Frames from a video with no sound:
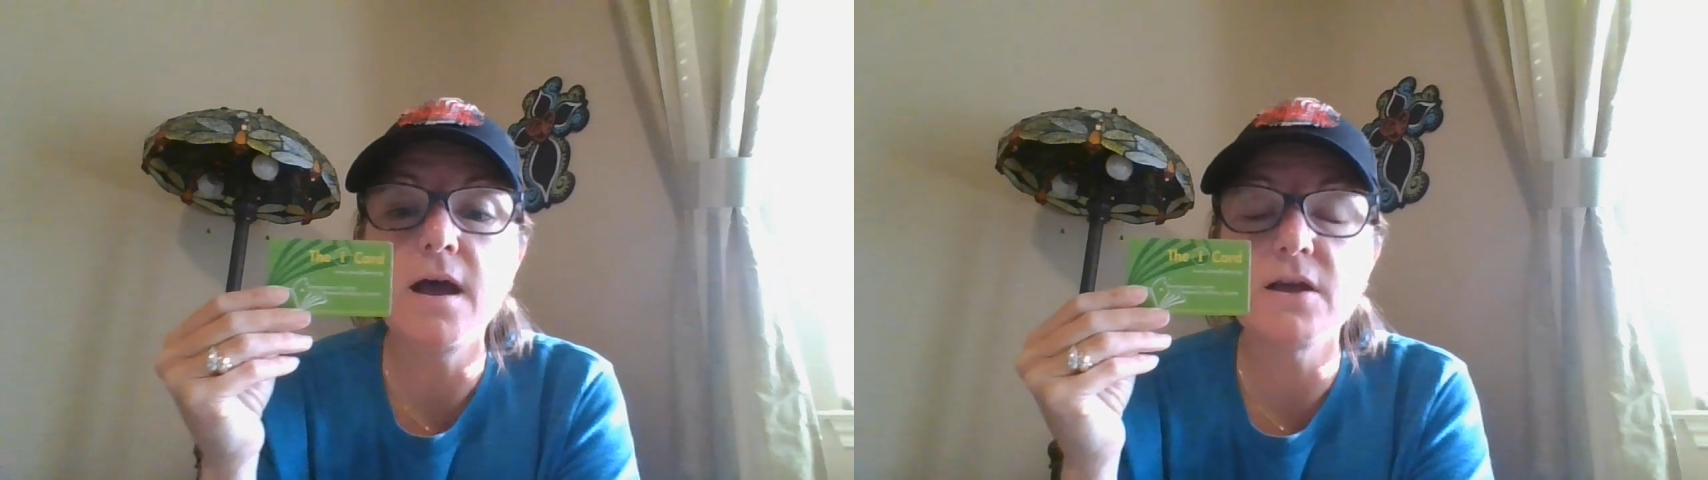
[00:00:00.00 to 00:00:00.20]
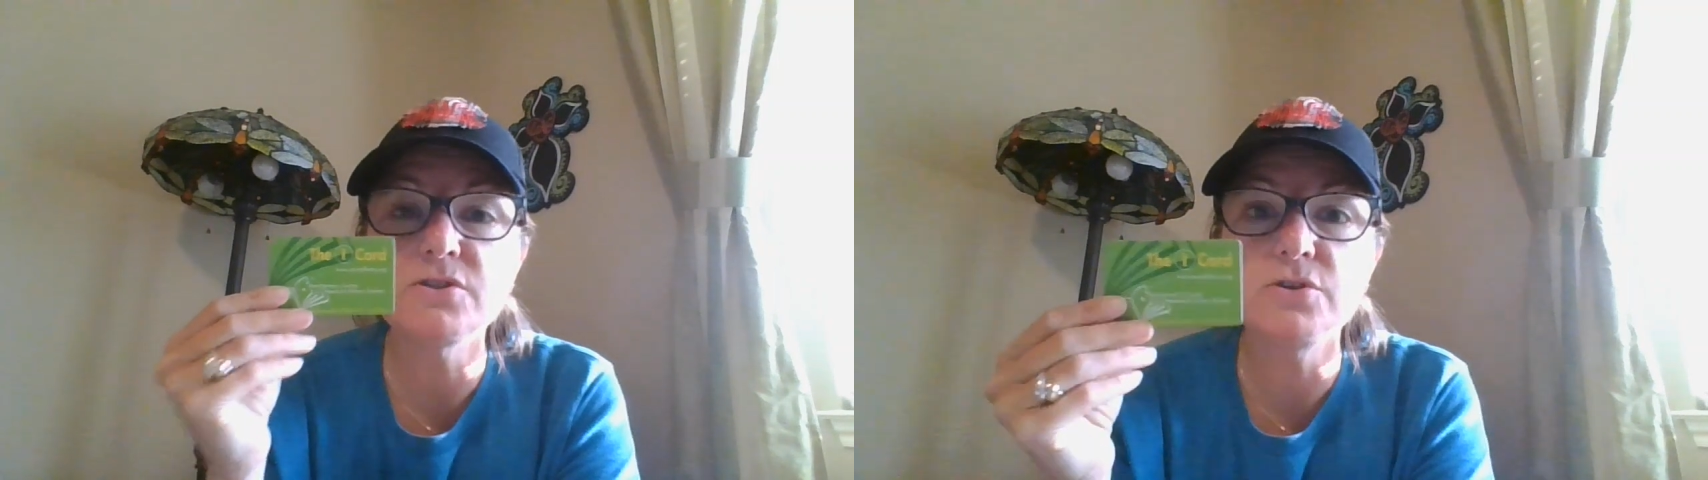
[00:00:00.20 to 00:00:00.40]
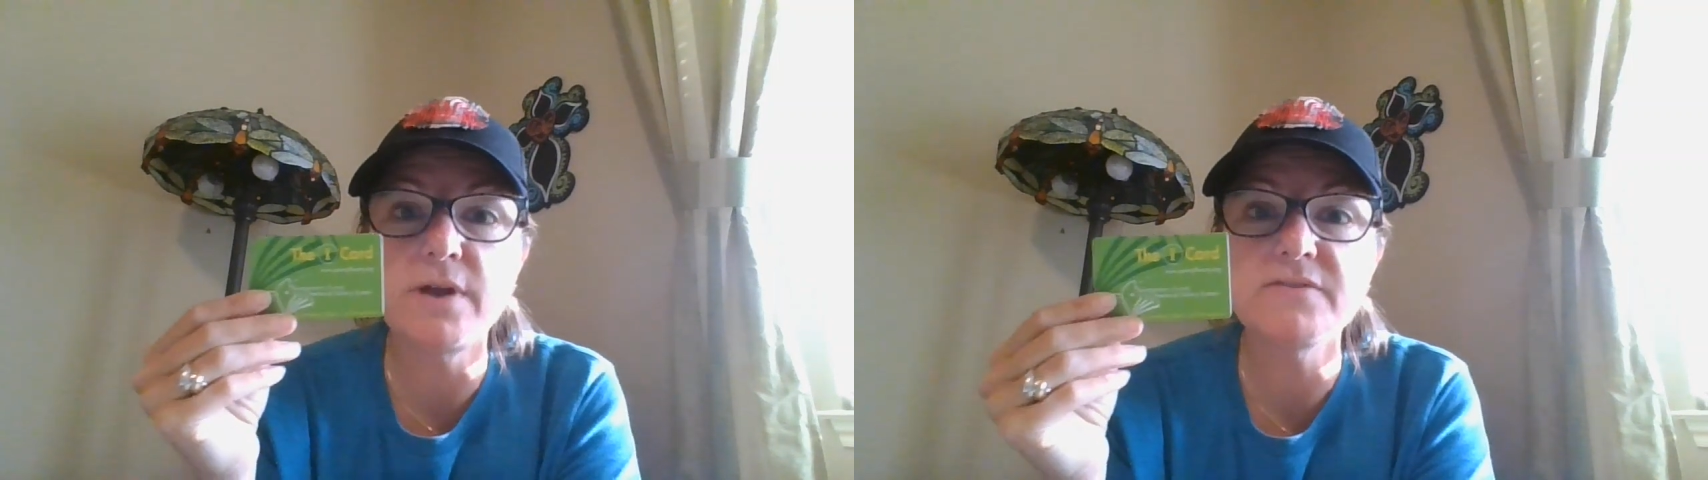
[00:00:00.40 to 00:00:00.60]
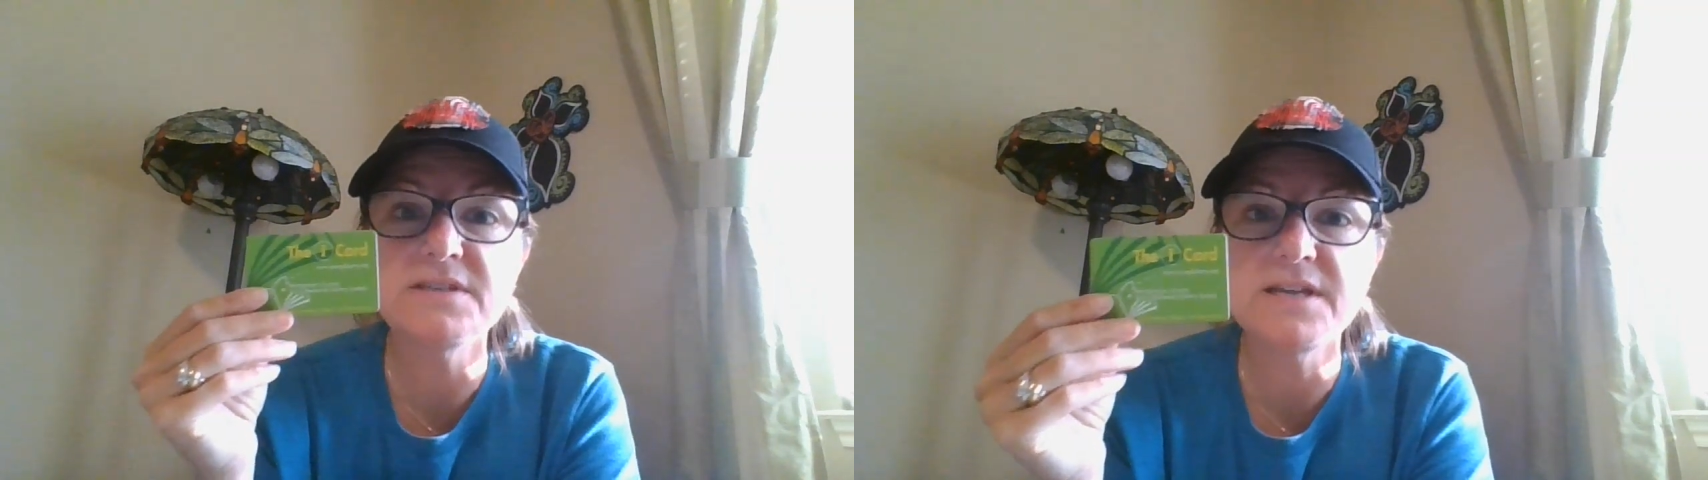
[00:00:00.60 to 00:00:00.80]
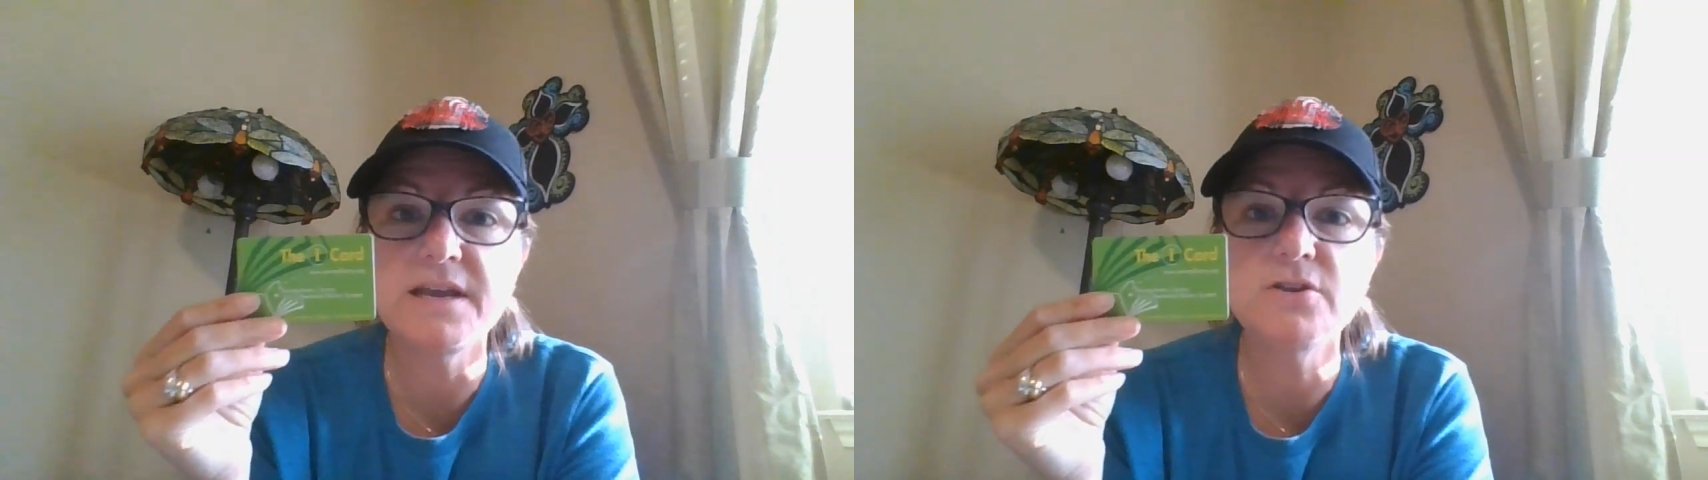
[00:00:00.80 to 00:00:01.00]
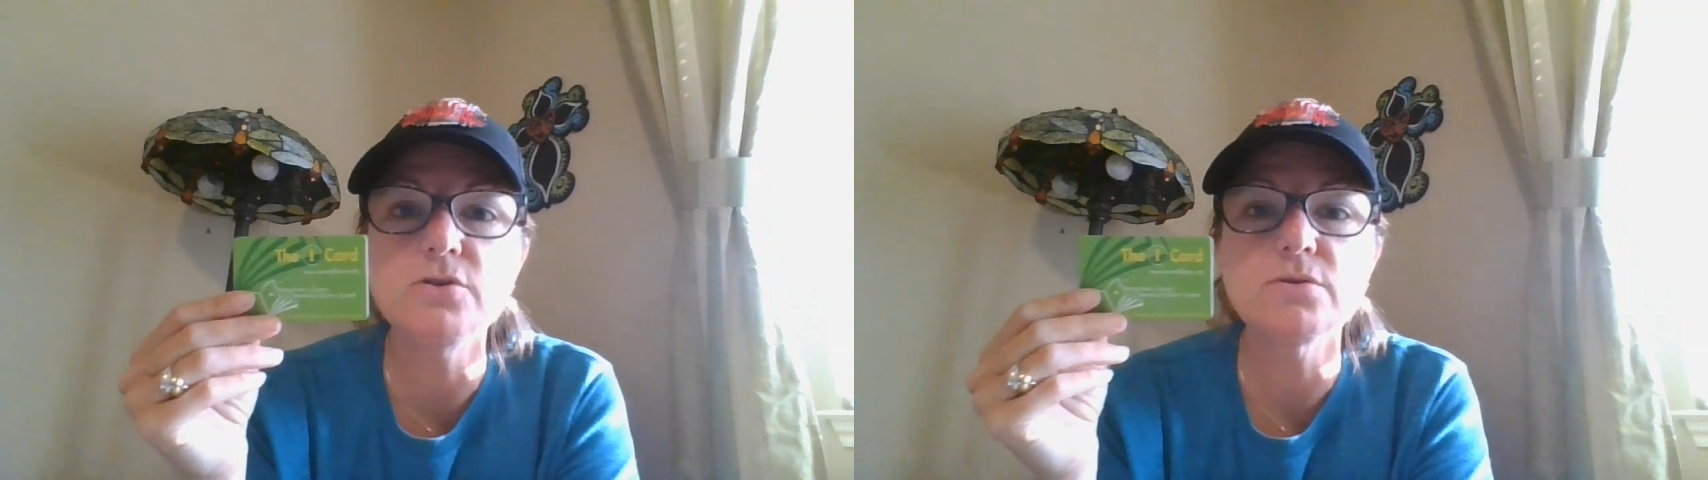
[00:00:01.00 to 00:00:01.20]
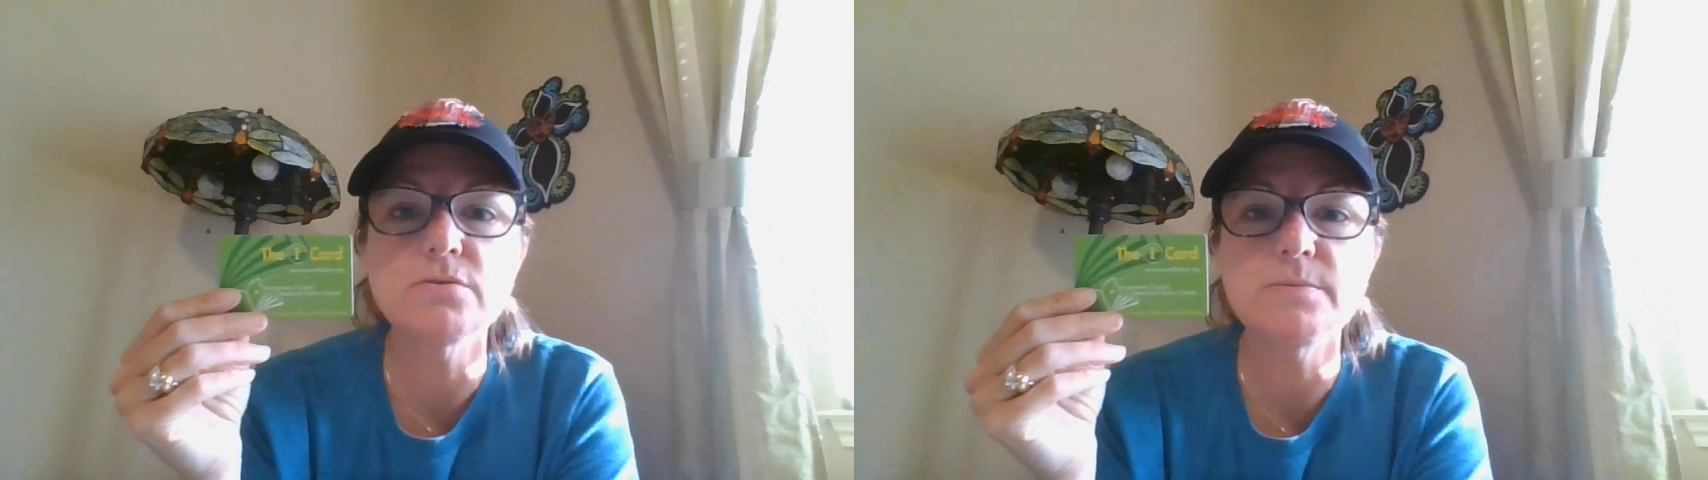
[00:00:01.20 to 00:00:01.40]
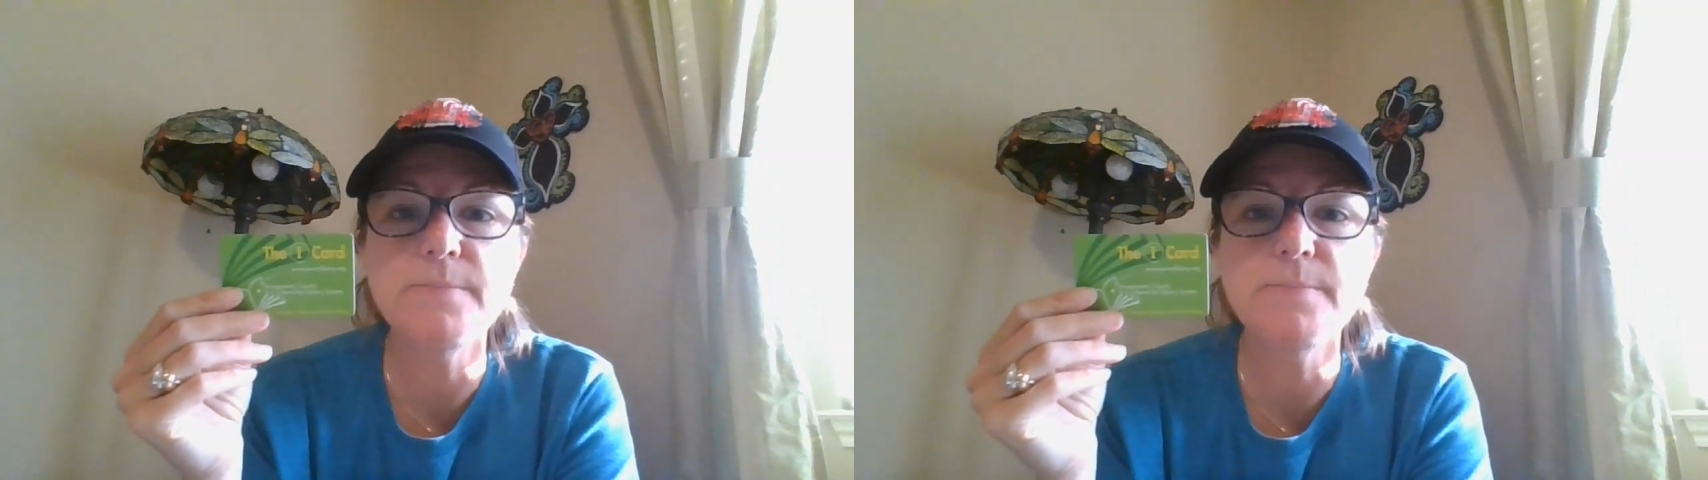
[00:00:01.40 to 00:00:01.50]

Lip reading: So you have to take your